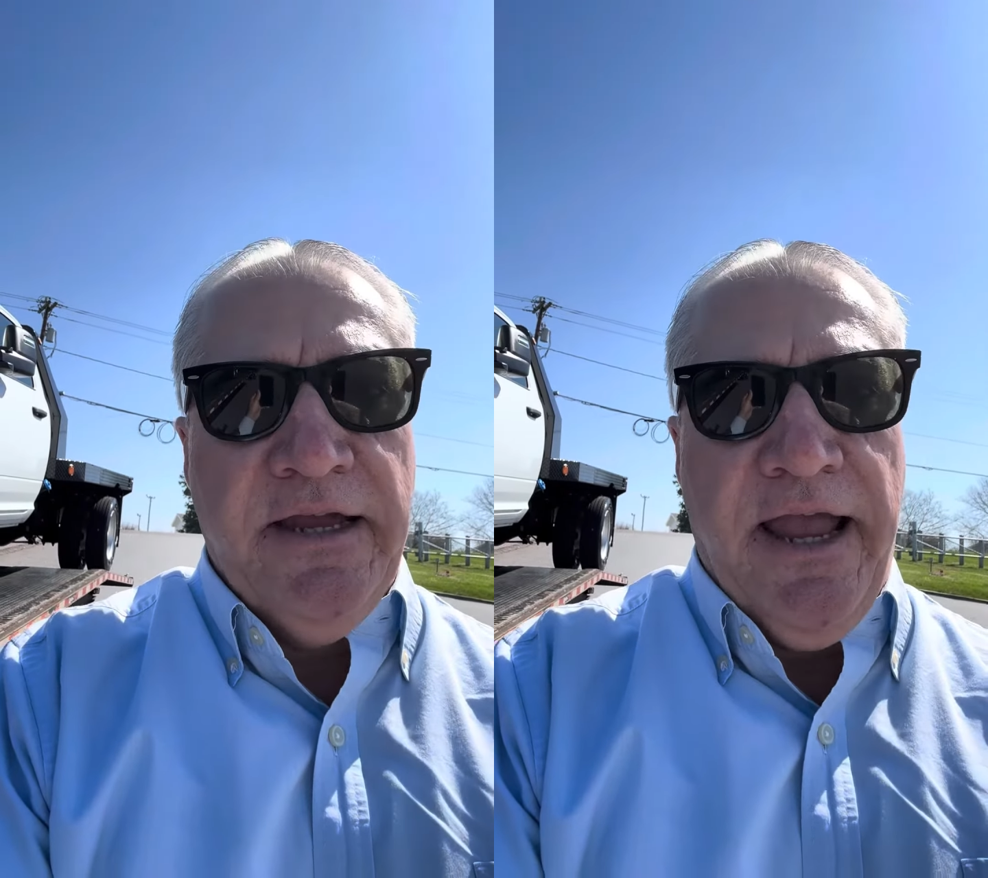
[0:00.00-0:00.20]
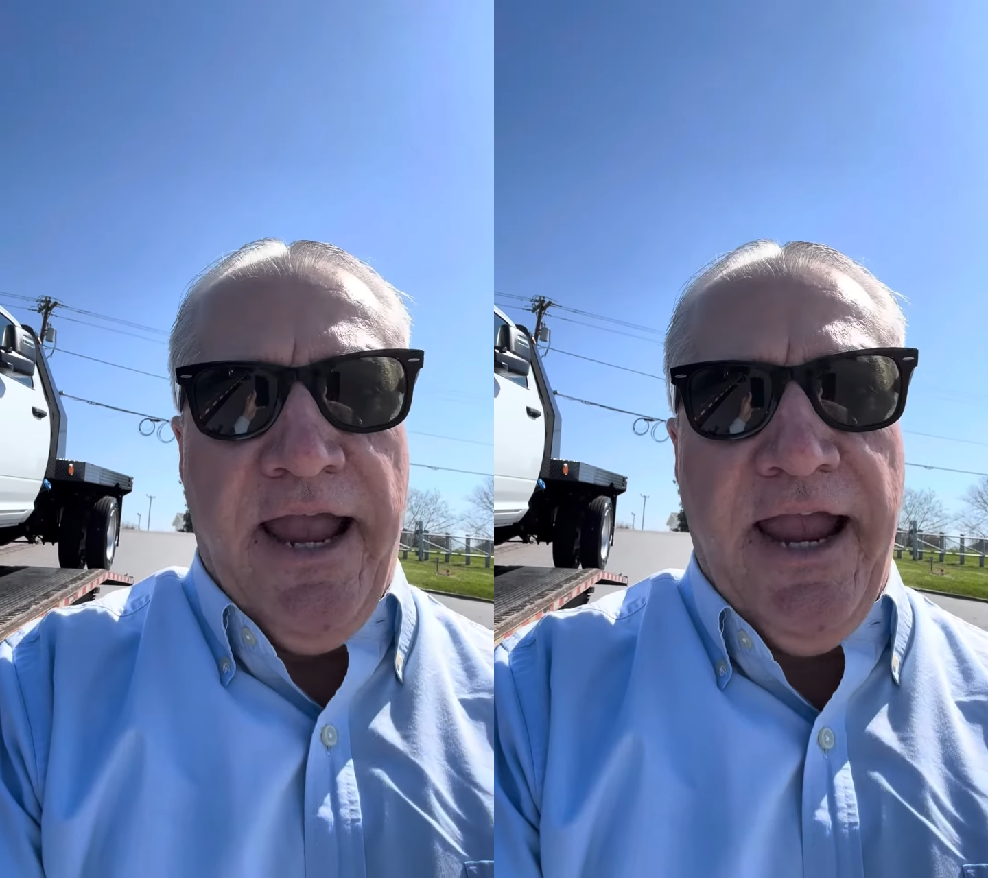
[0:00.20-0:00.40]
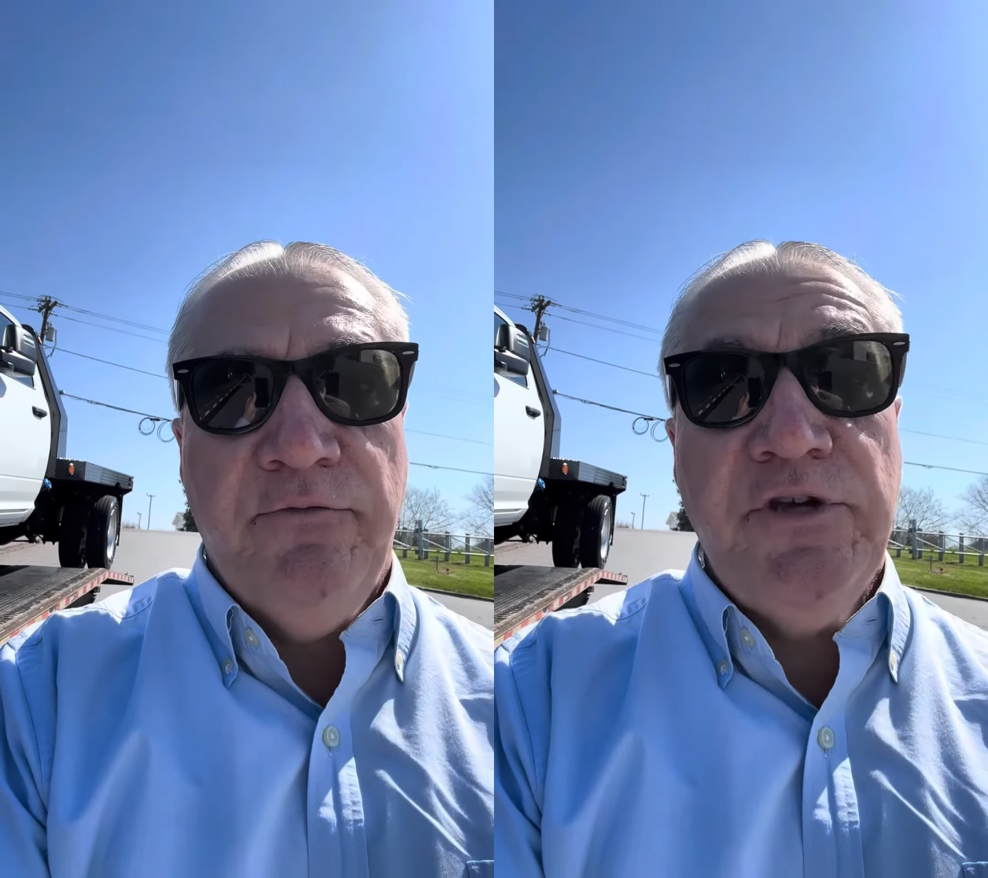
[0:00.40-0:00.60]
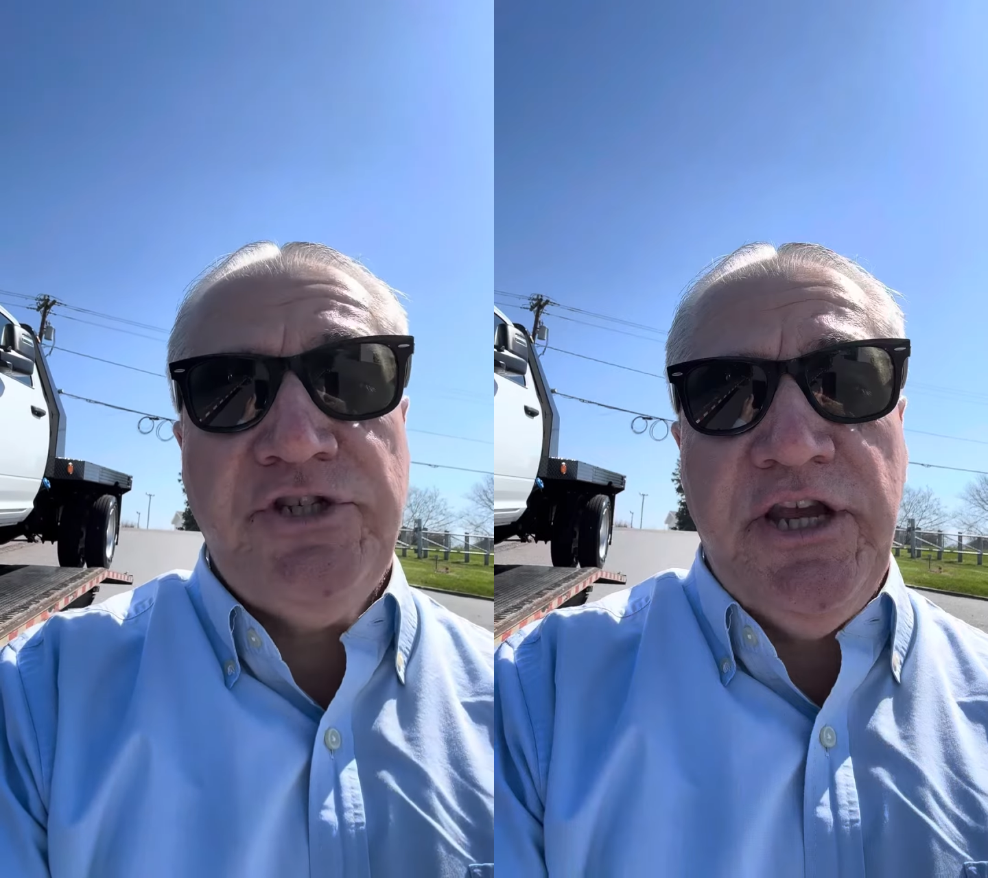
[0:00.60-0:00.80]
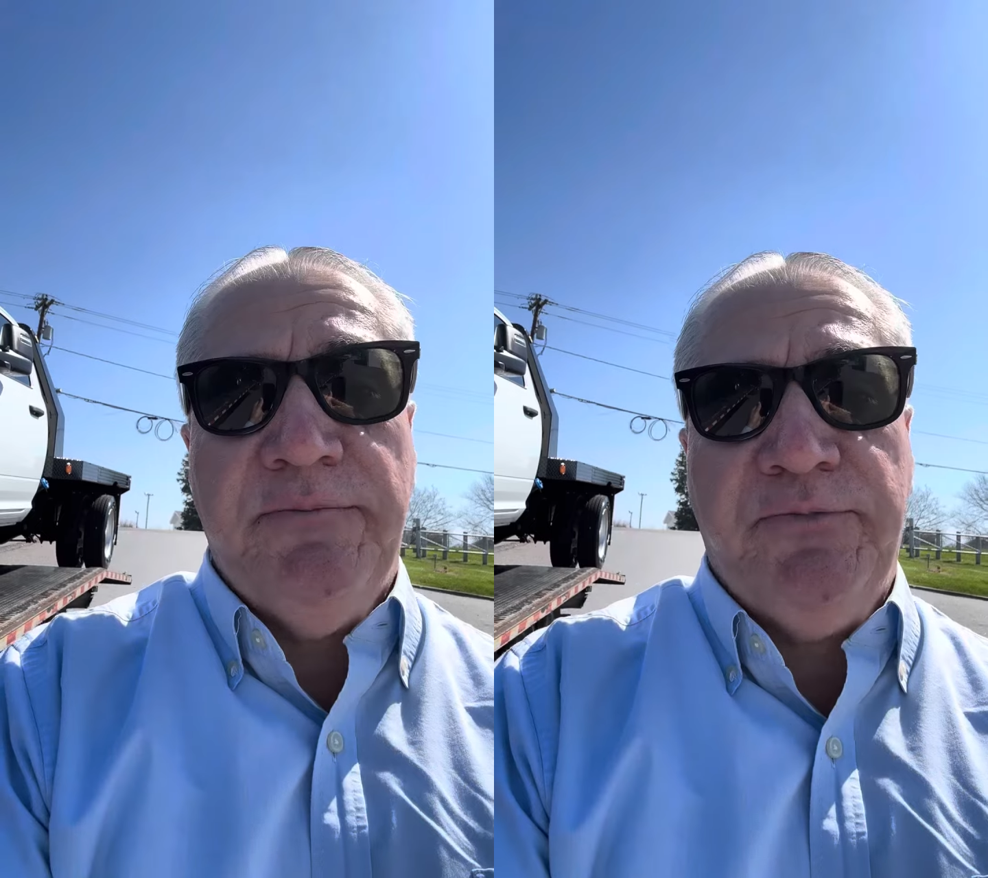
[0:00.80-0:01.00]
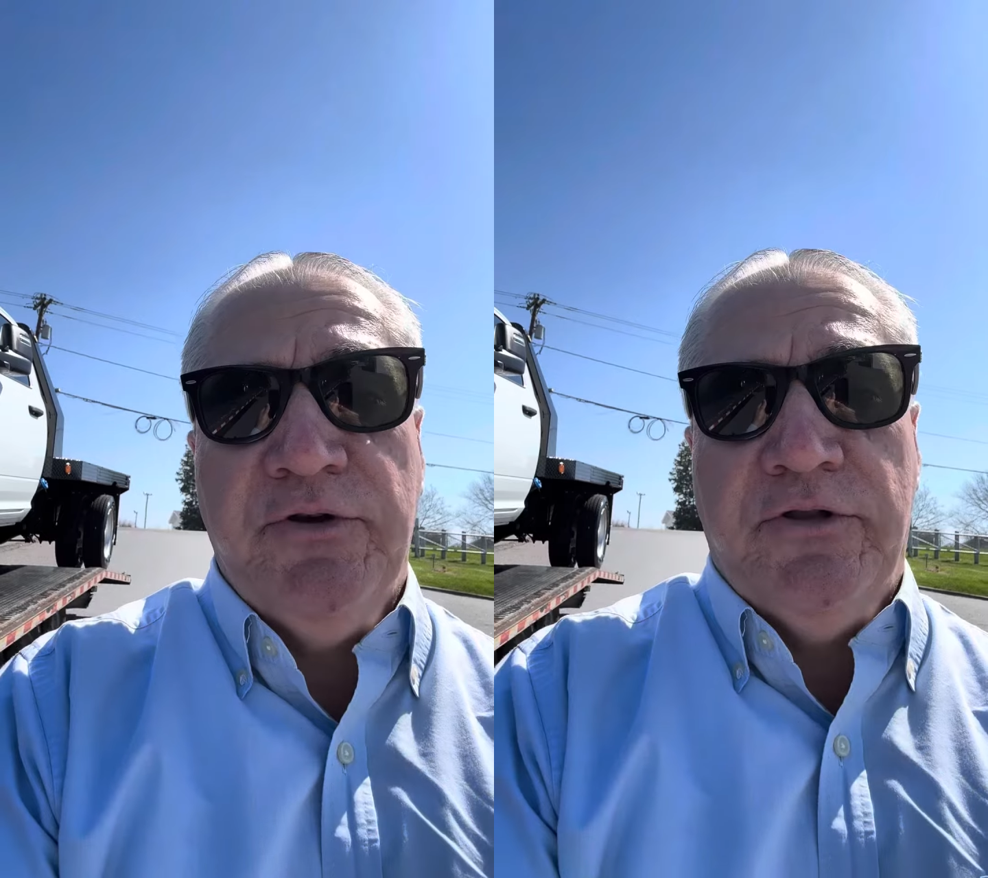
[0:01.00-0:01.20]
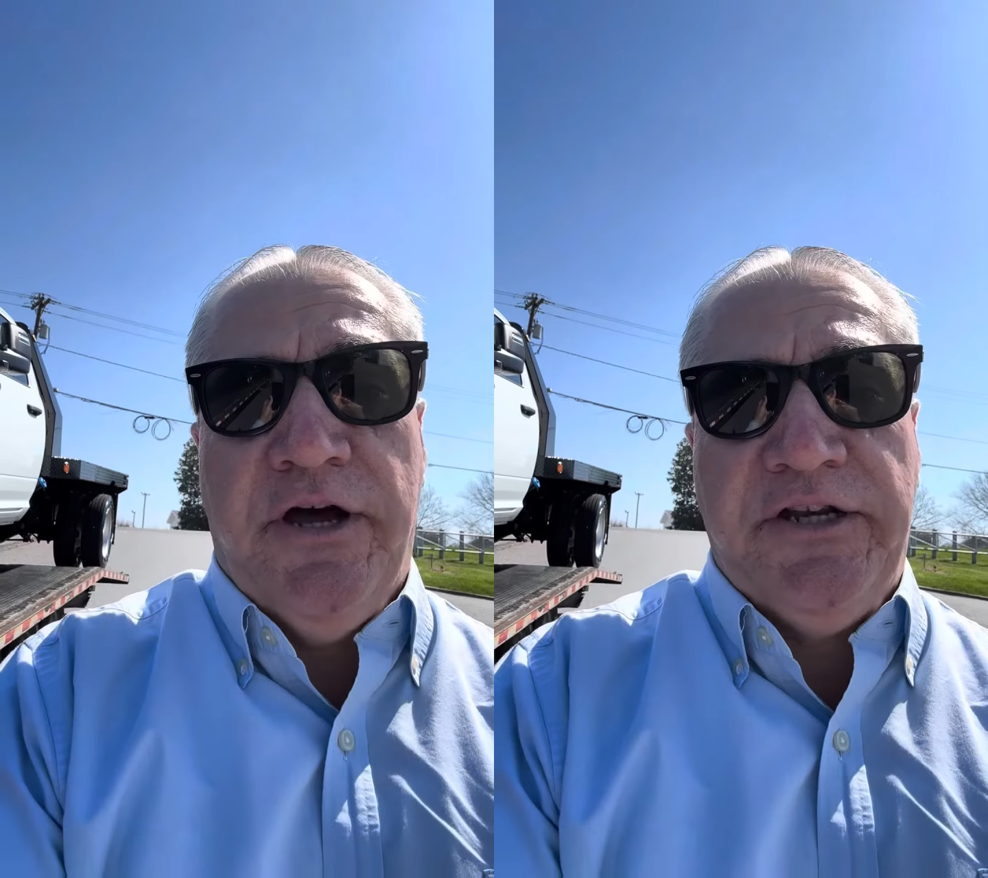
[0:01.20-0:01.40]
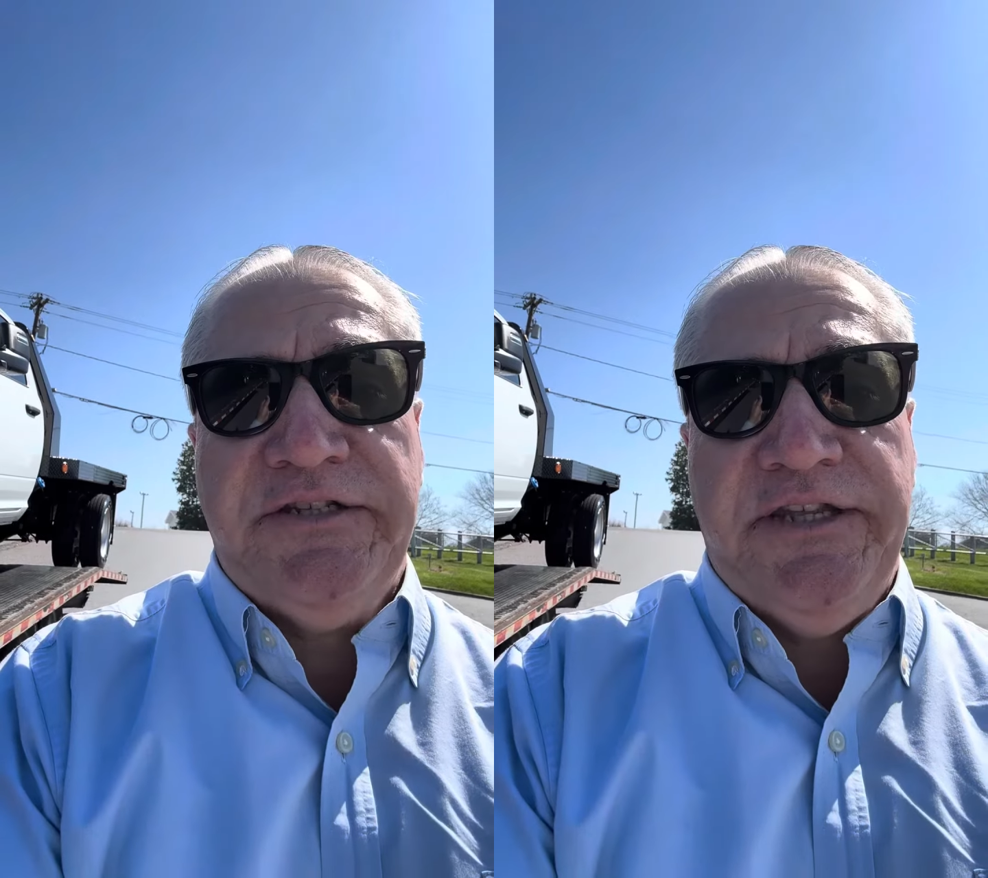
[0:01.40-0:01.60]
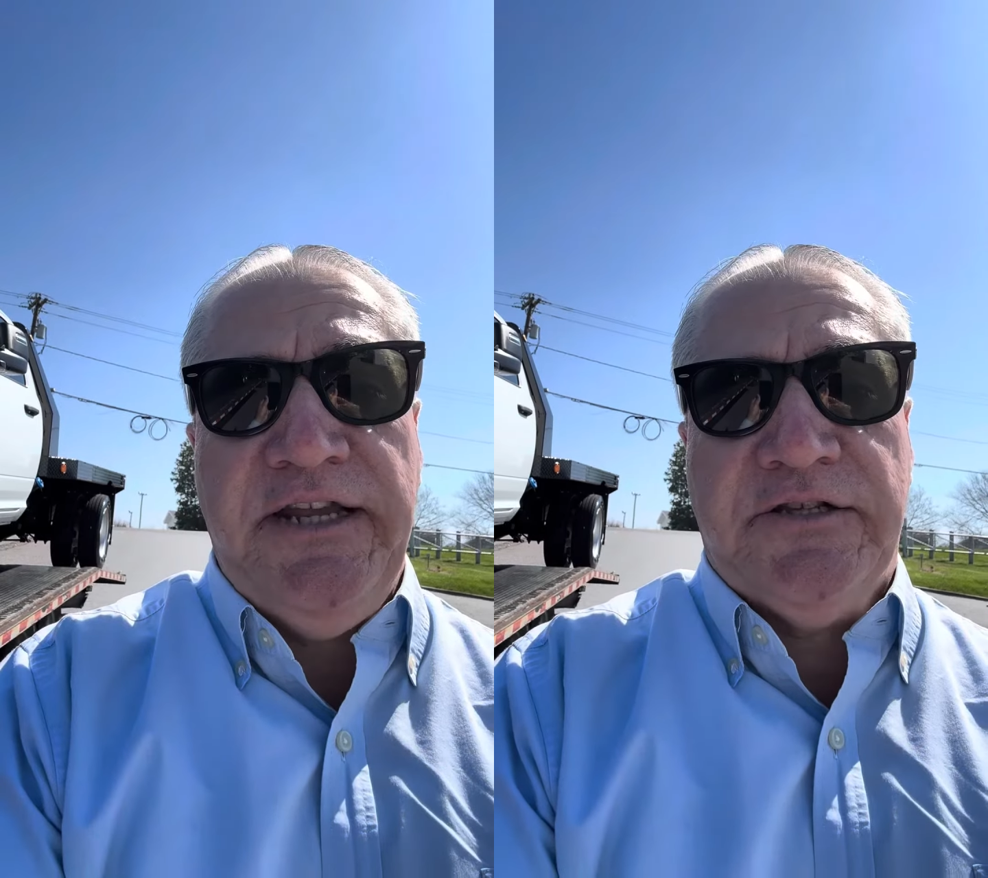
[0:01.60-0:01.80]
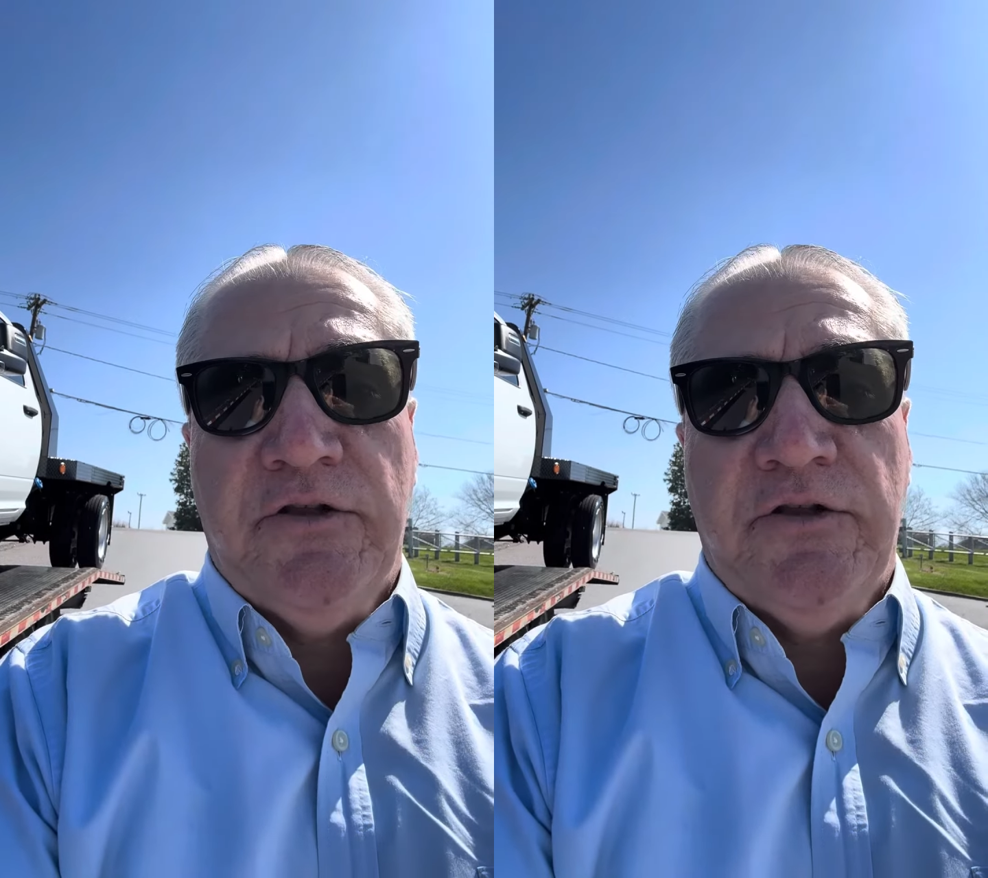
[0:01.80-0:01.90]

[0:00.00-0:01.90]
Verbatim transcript: And we ship to a lot of states